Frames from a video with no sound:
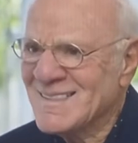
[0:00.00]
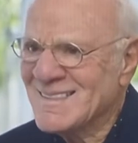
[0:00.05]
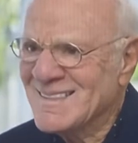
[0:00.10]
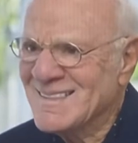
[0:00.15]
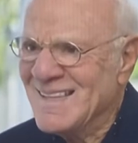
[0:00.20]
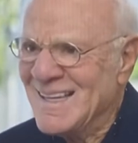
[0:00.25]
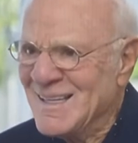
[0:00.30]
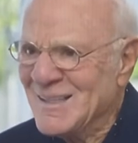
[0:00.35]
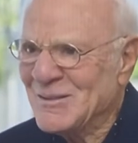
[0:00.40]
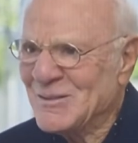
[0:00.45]

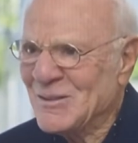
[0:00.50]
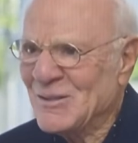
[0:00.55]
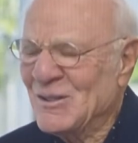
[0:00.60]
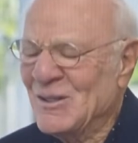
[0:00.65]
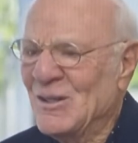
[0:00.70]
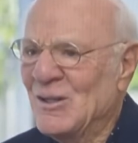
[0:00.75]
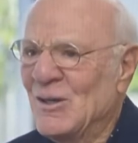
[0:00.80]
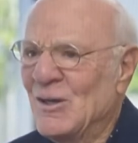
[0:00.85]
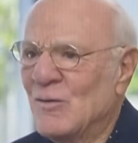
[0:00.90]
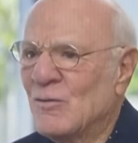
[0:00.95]
deal
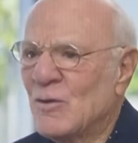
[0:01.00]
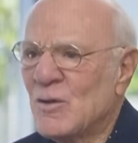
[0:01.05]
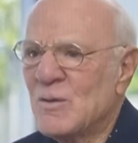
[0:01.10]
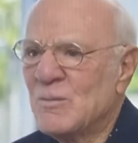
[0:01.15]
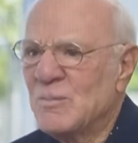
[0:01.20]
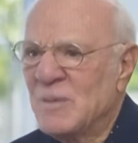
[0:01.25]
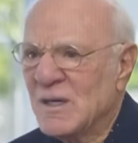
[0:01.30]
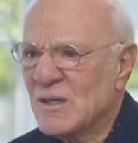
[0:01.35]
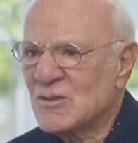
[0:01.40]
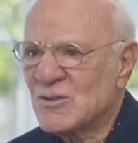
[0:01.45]
for the
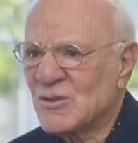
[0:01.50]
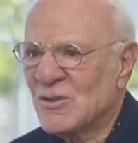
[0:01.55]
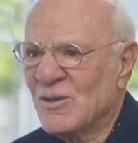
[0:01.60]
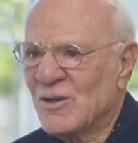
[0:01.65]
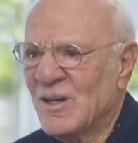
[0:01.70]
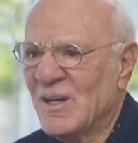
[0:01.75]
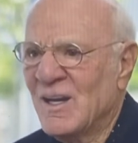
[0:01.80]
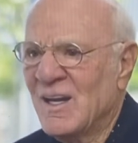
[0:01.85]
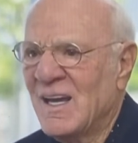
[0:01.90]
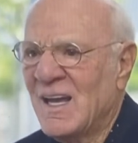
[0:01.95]

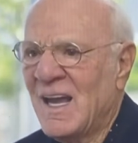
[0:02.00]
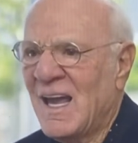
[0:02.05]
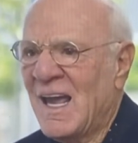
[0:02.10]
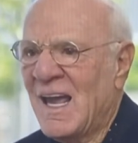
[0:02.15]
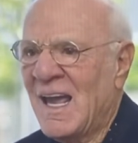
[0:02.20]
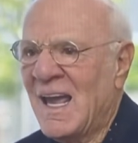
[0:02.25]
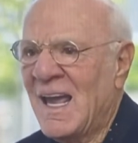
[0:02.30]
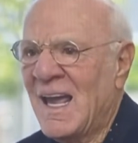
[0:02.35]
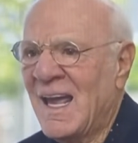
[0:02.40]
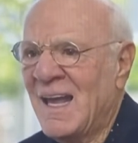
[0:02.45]
picture,
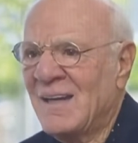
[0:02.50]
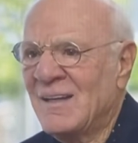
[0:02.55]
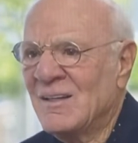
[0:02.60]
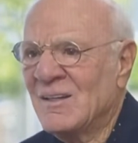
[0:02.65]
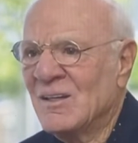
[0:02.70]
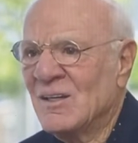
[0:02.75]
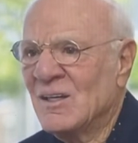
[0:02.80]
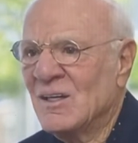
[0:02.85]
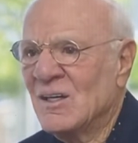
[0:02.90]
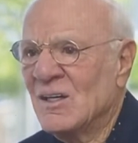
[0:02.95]
and
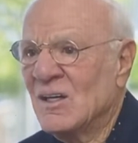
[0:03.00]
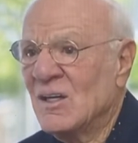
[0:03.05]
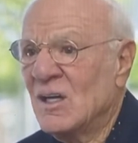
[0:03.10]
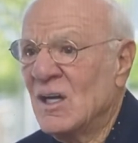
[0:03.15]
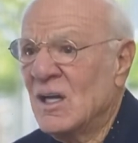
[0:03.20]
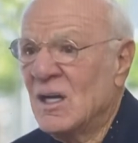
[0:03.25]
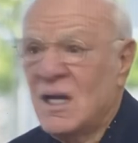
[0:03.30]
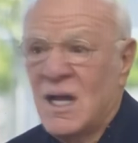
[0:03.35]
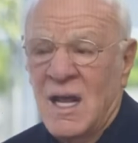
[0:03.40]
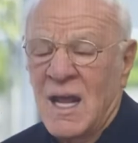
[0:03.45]

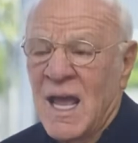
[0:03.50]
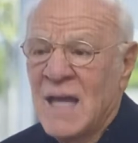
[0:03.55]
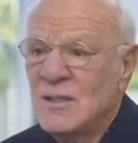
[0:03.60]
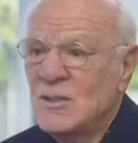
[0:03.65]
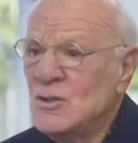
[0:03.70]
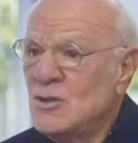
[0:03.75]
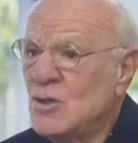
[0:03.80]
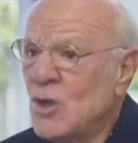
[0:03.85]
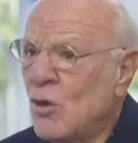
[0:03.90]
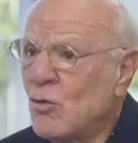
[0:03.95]
had
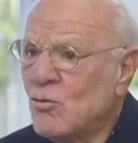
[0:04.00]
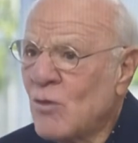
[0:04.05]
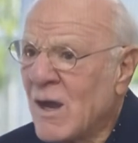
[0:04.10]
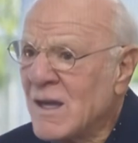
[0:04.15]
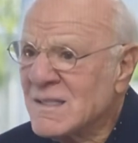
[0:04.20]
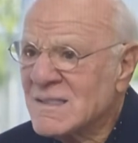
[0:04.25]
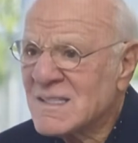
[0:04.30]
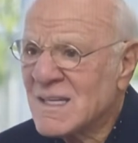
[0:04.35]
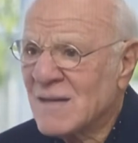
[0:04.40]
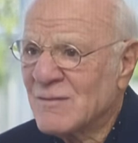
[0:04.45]
no
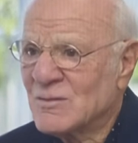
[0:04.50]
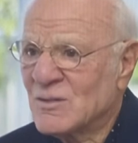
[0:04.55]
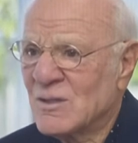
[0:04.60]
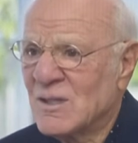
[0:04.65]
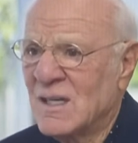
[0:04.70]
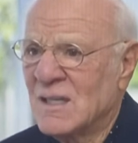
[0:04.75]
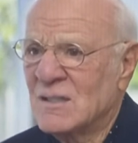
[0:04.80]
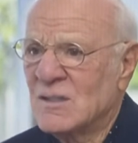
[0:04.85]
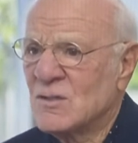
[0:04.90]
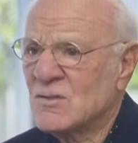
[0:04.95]
rights after
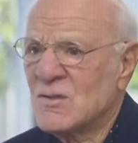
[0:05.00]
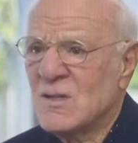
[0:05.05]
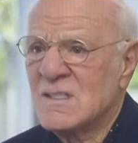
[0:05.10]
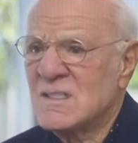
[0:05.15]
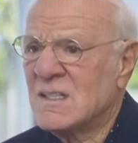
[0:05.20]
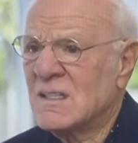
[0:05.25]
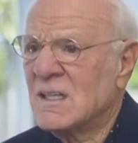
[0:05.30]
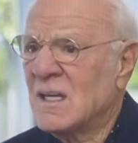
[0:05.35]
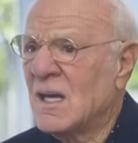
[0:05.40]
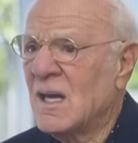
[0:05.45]
that. So I
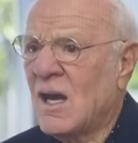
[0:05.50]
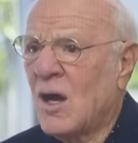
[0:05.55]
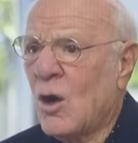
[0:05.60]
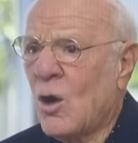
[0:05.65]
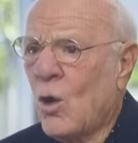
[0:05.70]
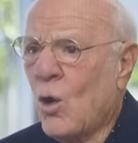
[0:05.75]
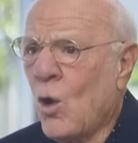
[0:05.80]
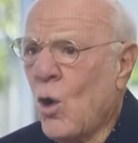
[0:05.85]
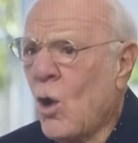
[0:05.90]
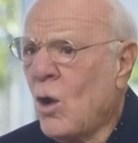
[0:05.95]
said,
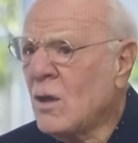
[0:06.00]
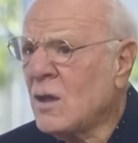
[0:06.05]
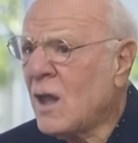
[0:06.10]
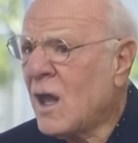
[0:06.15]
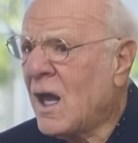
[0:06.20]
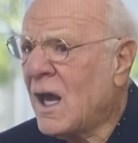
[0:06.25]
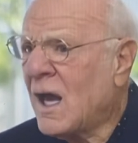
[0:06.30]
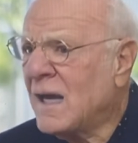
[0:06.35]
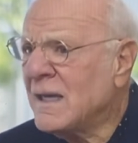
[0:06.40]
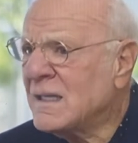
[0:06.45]

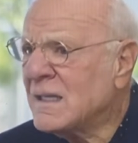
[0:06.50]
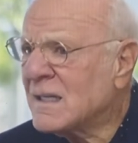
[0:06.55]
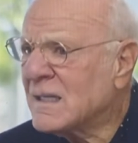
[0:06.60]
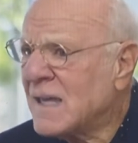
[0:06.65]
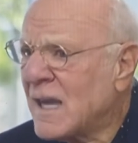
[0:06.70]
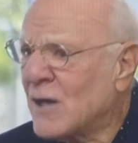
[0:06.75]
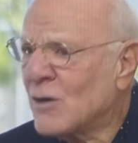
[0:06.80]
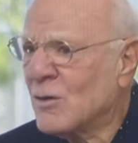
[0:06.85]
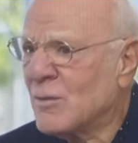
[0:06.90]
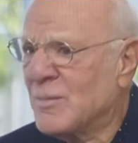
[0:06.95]
all I
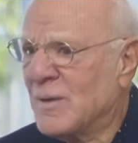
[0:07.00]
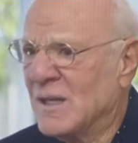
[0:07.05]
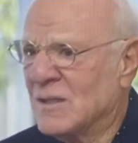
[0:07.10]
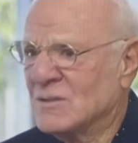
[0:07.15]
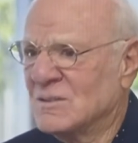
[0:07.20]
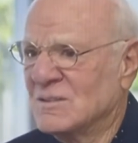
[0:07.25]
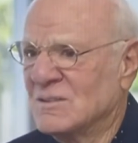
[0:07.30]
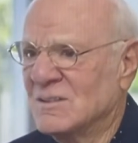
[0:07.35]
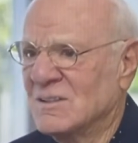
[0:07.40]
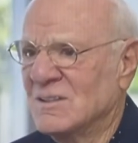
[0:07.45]
care
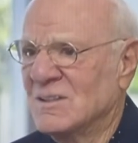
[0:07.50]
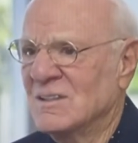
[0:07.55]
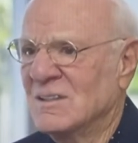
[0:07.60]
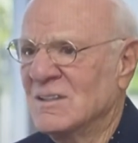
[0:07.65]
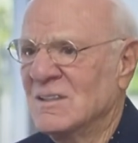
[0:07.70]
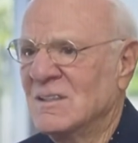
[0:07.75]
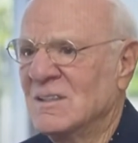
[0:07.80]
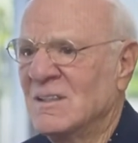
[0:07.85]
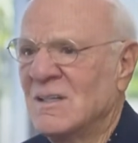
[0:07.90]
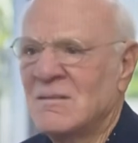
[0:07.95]
about,
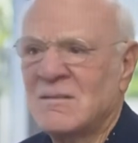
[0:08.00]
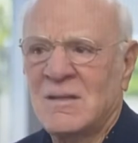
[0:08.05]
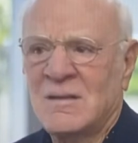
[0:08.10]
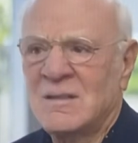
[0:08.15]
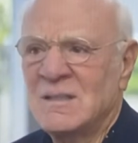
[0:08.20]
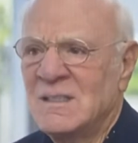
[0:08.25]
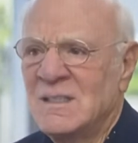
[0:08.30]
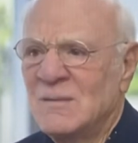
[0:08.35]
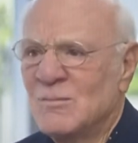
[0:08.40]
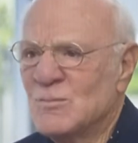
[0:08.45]
other
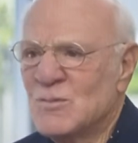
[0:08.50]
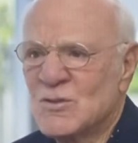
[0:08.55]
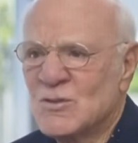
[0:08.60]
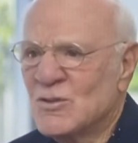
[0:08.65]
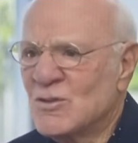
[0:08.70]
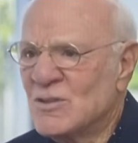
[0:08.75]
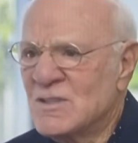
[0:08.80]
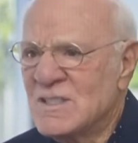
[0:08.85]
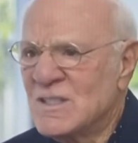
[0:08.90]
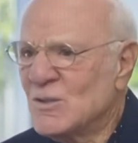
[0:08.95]
than the
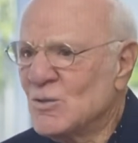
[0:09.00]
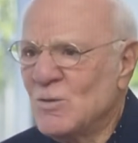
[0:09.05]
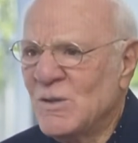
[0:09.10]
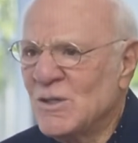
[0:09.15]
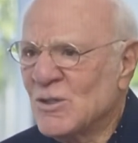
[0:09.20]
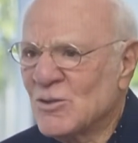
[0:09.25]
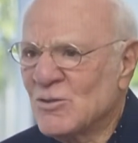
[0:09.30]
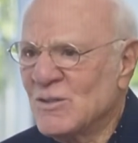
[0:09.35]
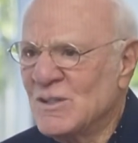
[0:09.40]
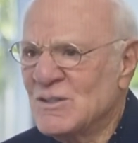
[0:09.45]
absurd deal we
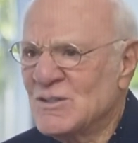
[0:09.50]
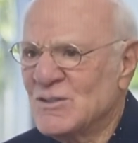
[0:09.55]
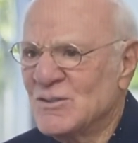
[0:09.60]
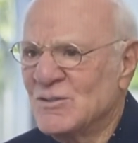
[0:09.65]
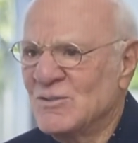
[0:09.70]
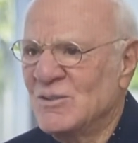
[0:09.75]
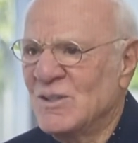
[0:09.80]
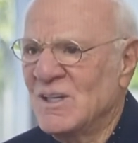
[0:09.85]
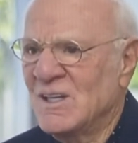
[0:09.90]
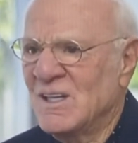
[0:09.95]
agreed to,